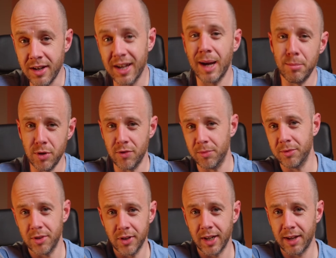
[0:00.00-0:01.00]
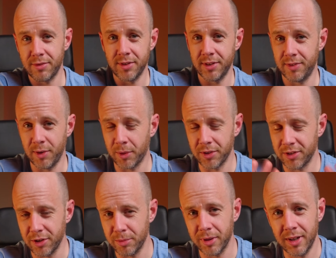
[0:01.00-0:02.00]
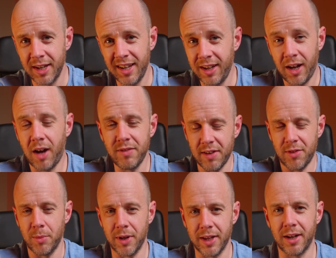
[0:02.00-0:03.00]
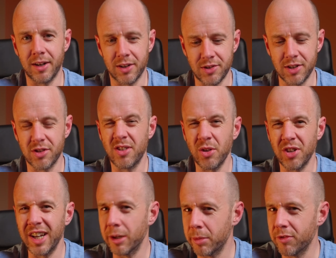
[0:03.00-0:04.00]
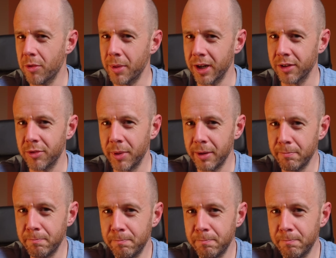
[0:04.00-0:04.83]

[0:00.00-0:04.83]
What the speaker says: You can move them to the left if you want to, but I've left them where they are because it just looks a little bit familiar for me.